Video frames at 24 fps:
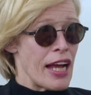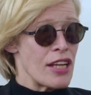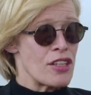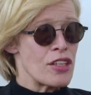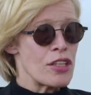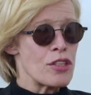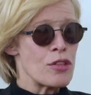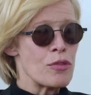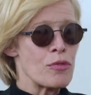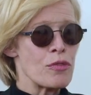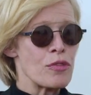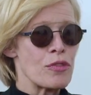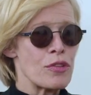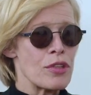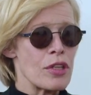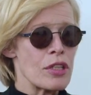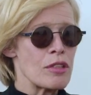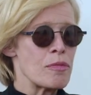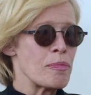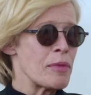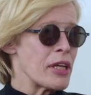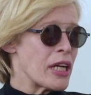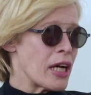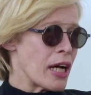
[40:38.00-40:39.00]
right?
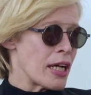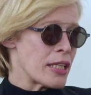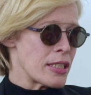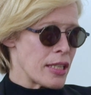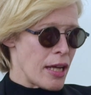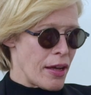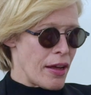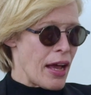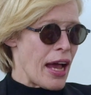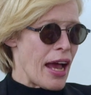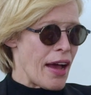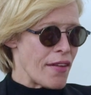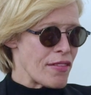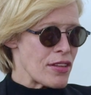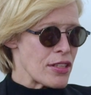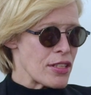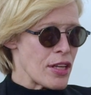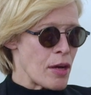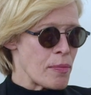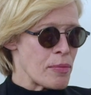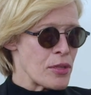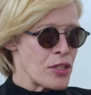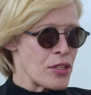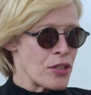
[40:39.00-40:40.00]
Just because I have
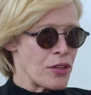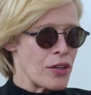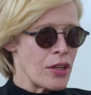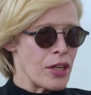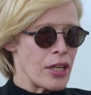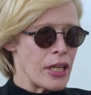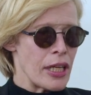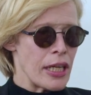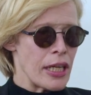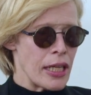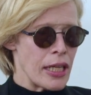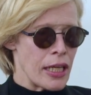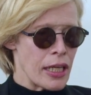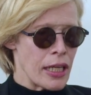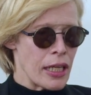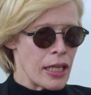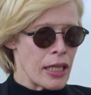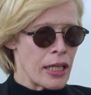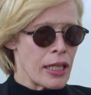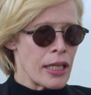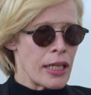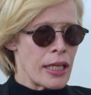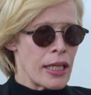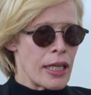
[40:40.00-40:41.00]
this opportunity
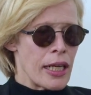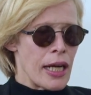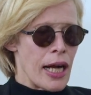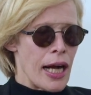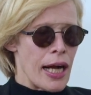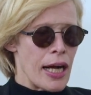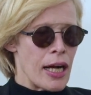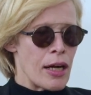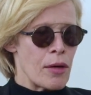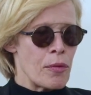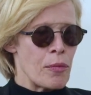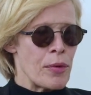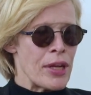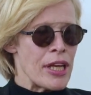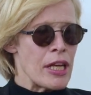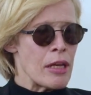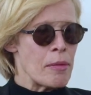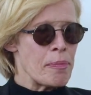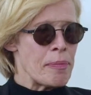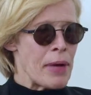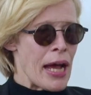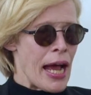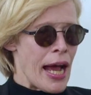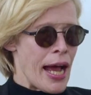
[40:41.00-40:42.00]
here, we
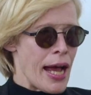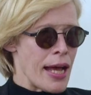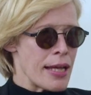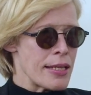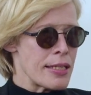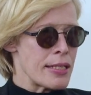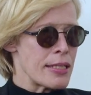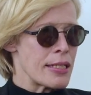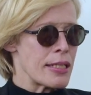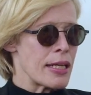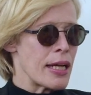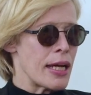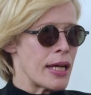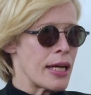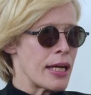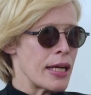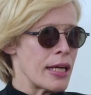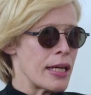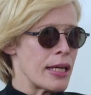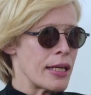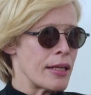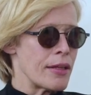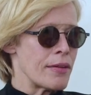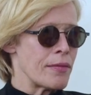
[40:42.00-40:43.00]
had passed
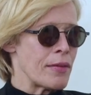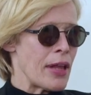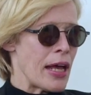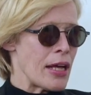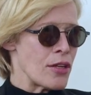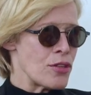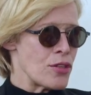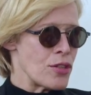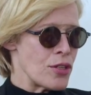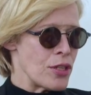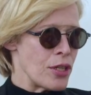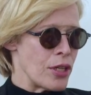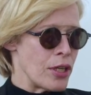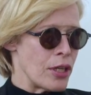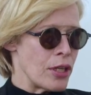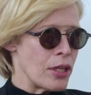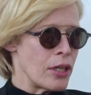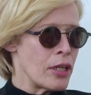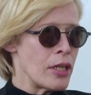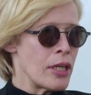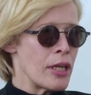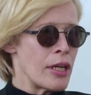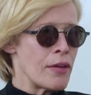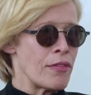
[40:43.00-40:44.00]
last
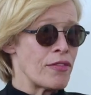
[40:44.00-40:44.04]
year.